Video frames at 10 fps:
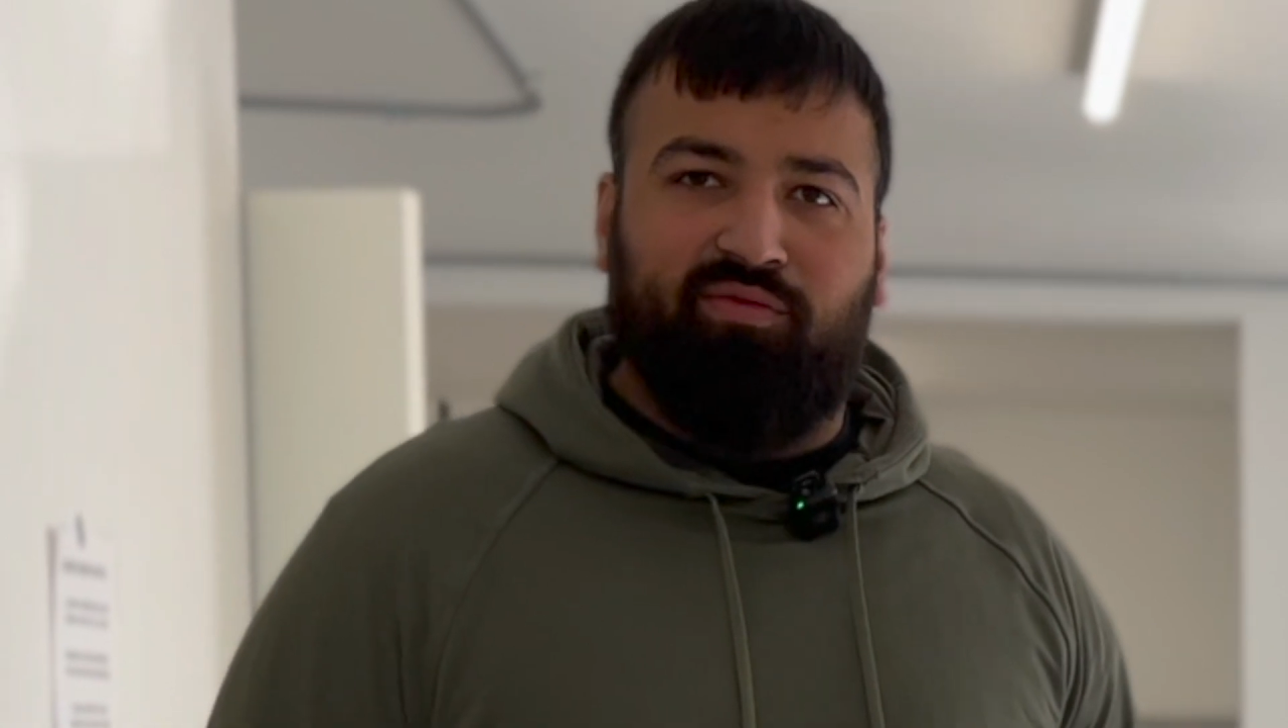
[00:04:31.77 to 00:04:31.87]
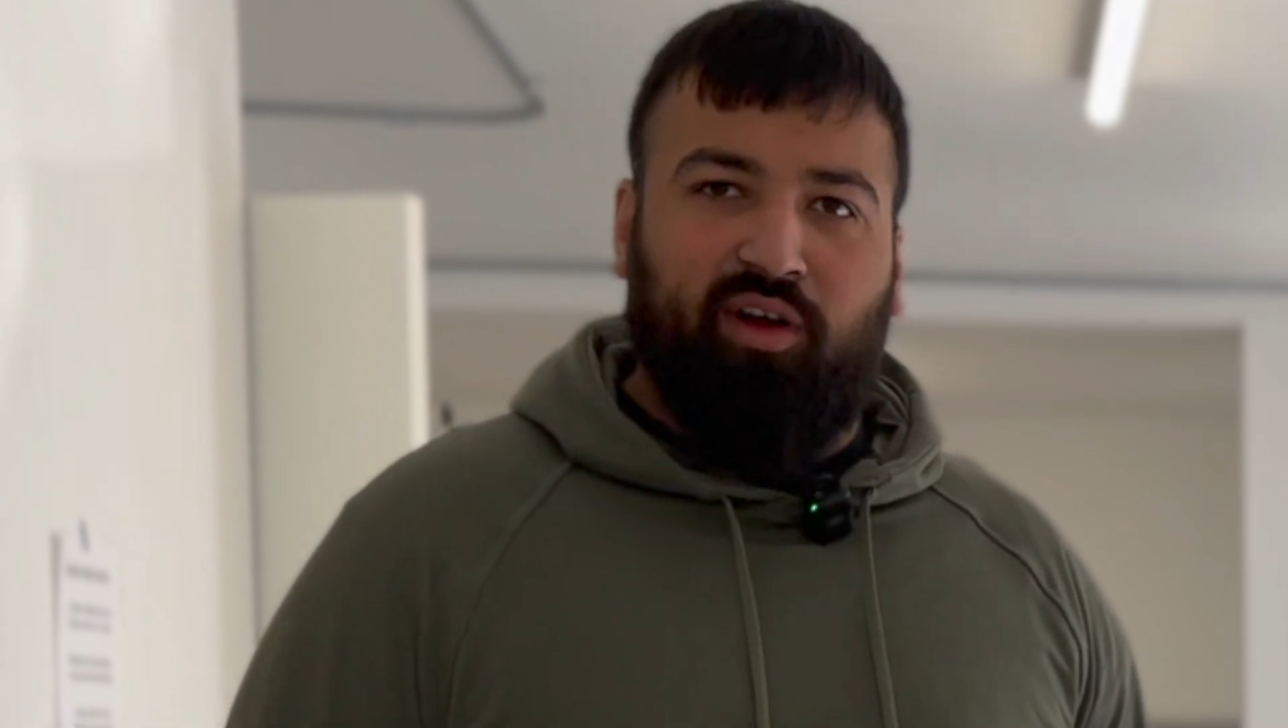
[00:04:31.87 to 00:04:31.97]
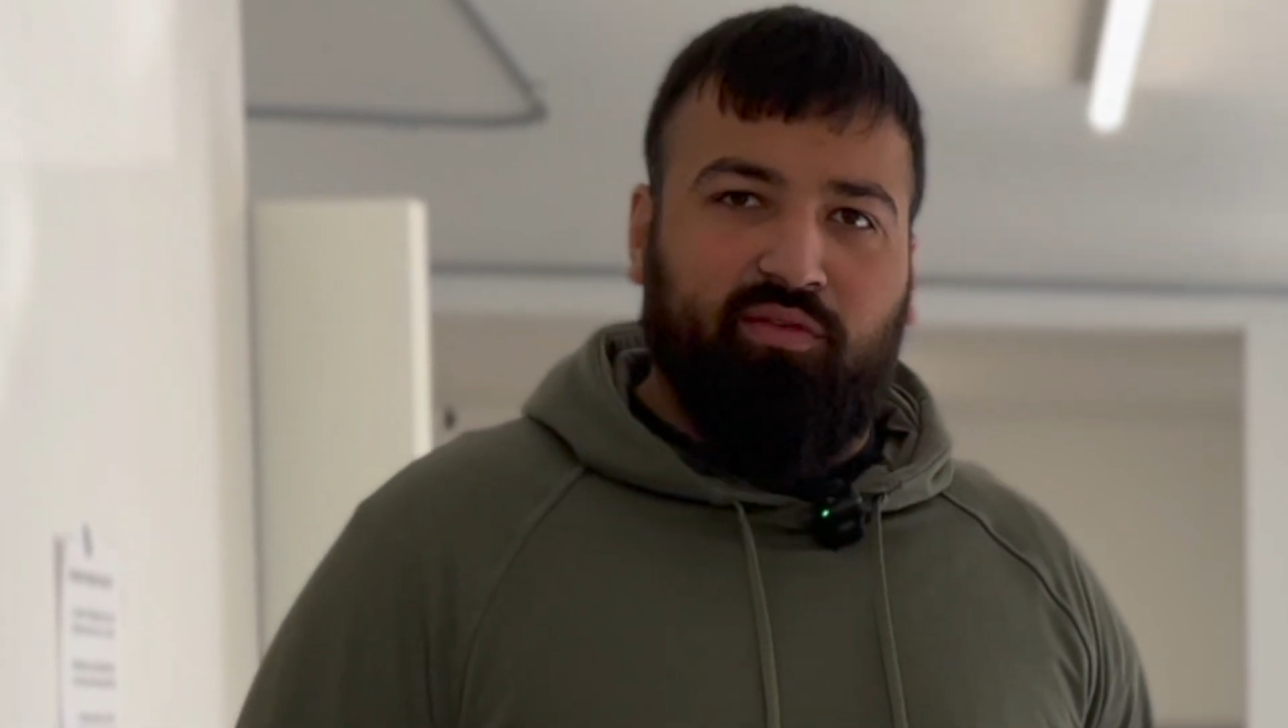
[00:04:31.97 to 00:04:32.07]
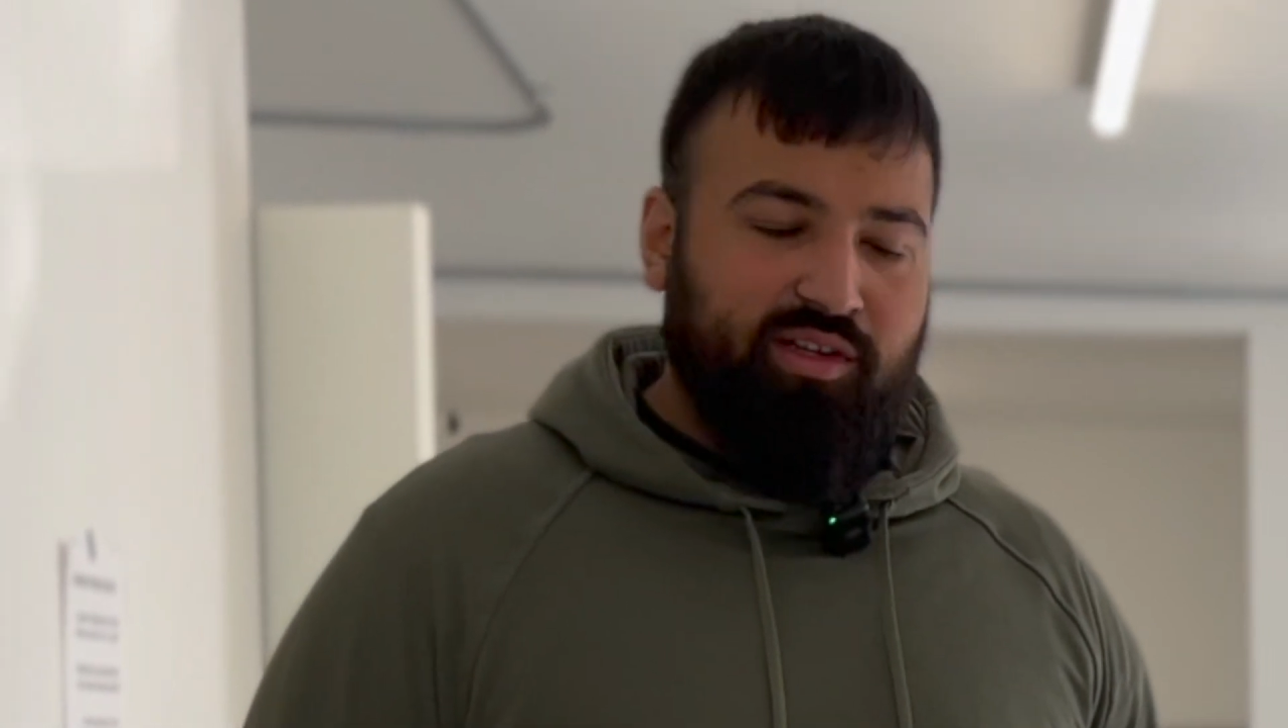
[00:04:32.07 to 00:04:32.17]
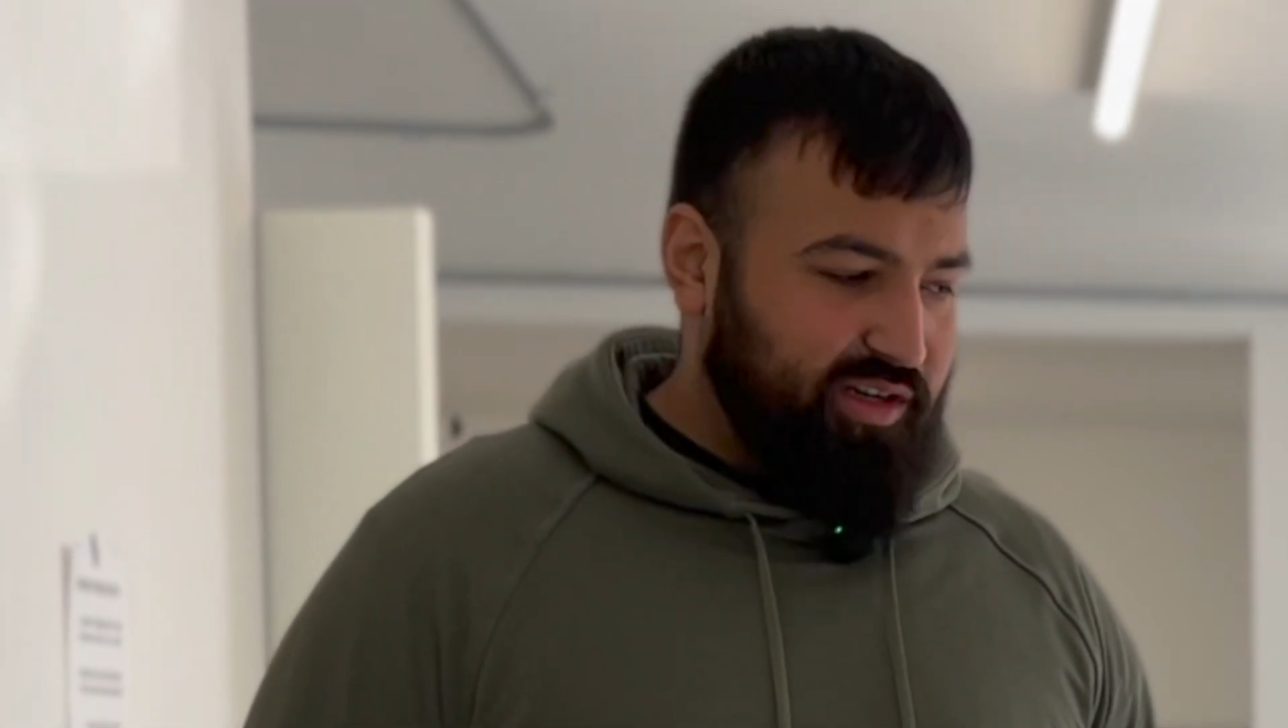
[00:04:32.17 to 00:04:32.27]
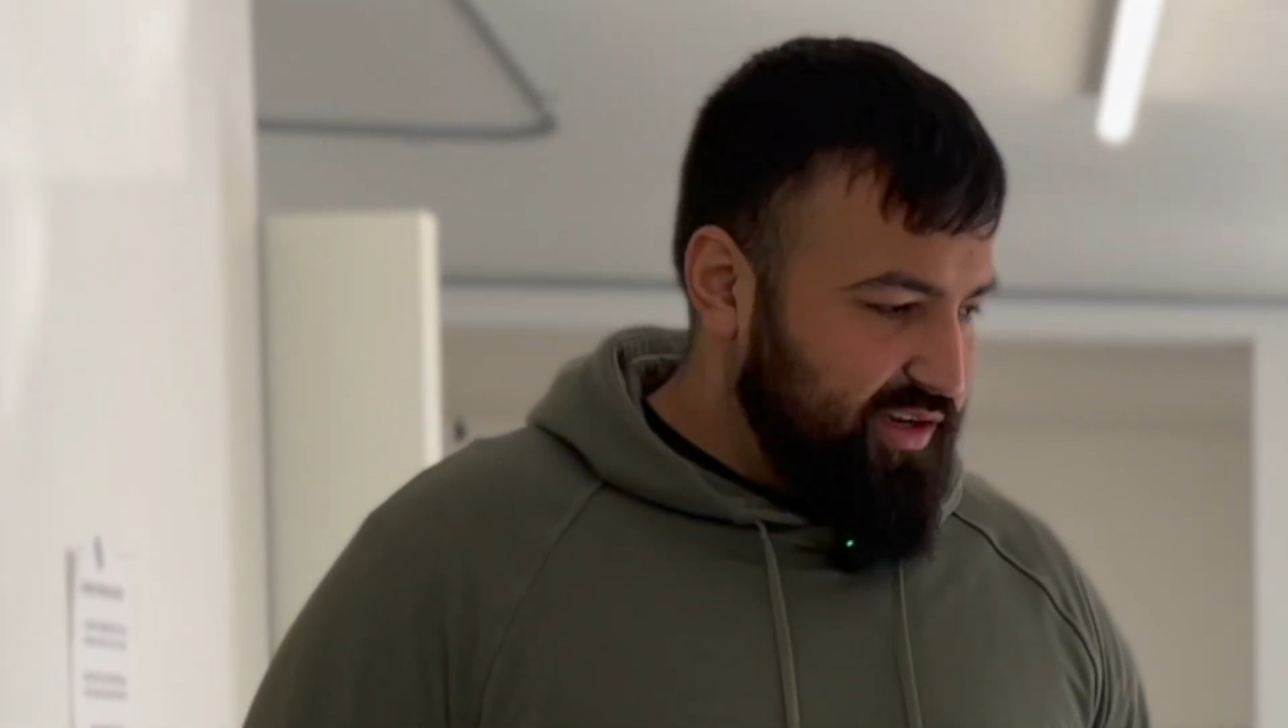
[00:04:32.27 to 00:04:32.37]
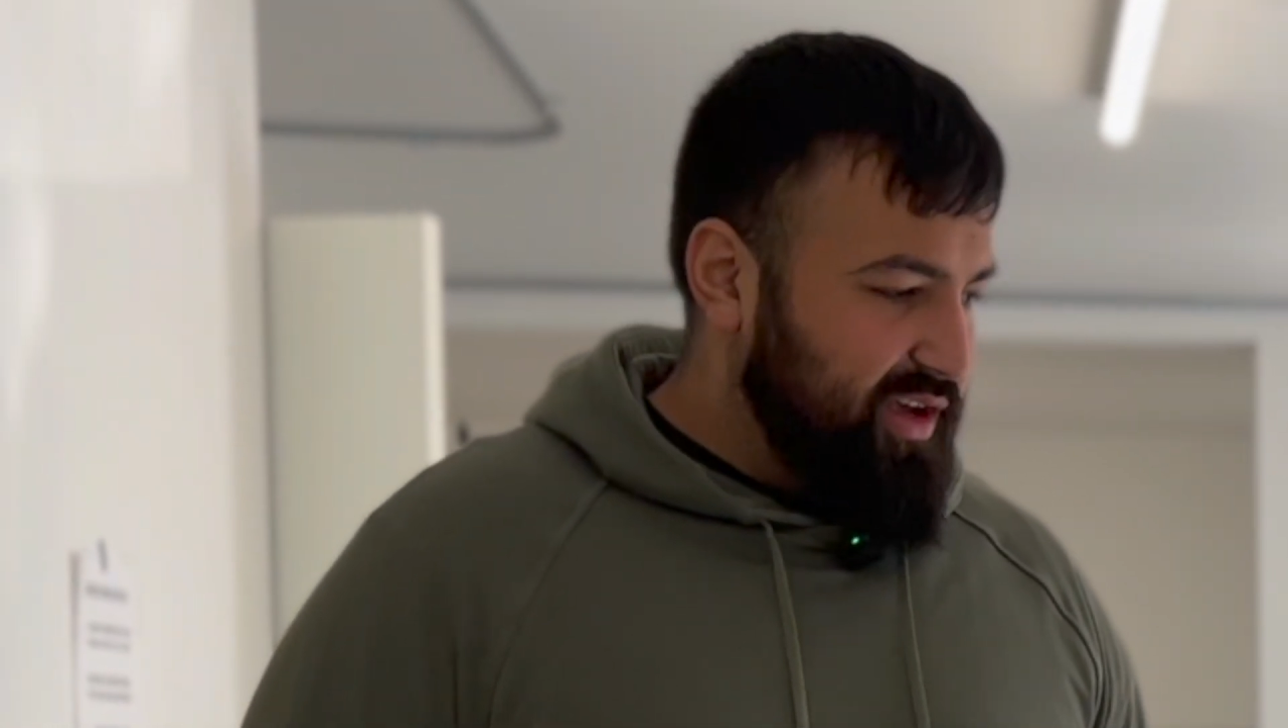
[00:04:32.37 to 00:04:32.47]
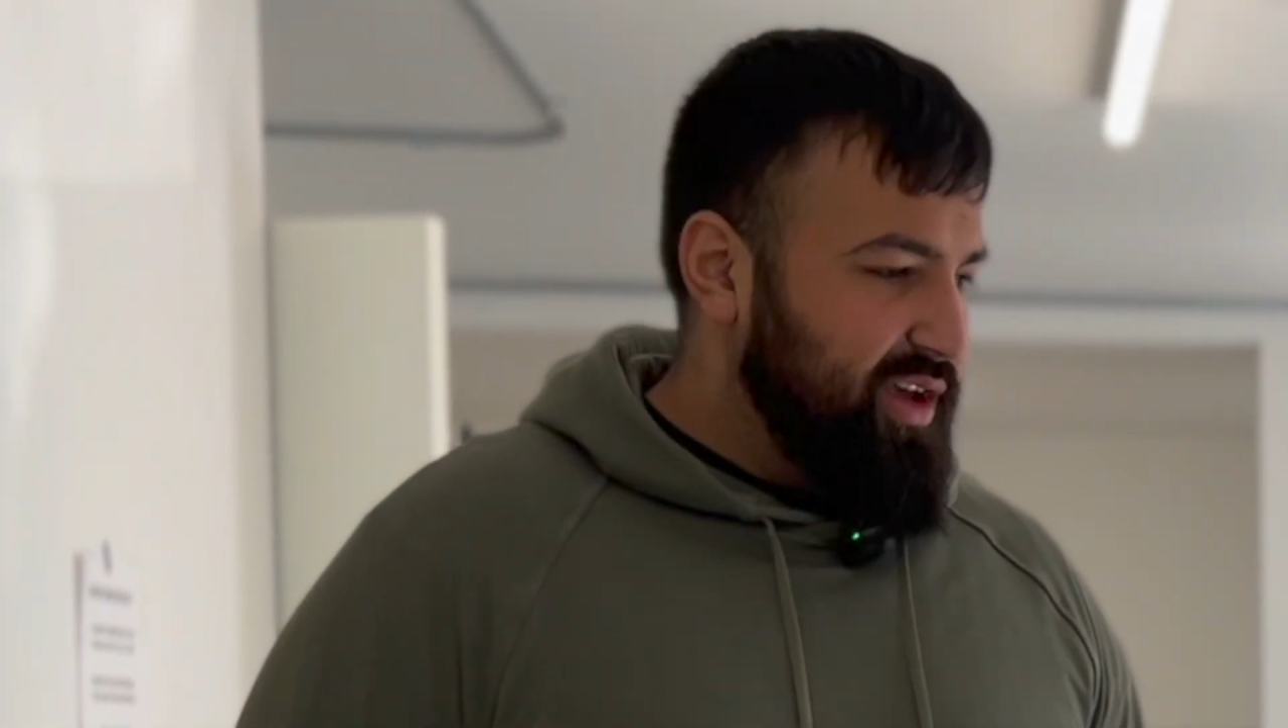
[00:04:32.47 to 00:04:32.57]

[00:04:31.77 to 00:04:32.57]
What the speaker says: involved in it,